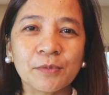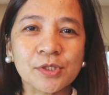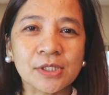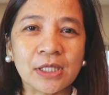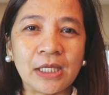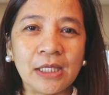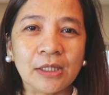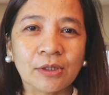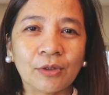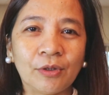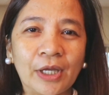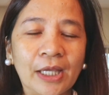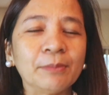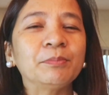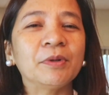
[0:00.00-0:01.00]

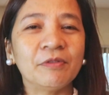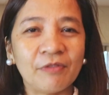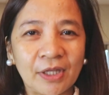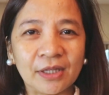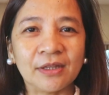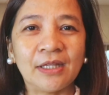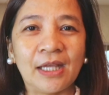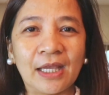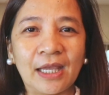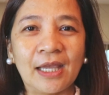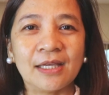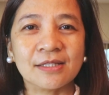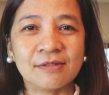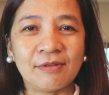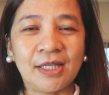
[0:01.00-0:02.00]
mosquito and prevent dengue
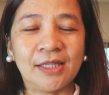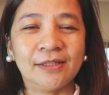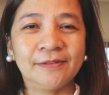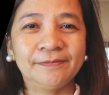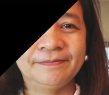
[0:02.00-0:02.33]
as well.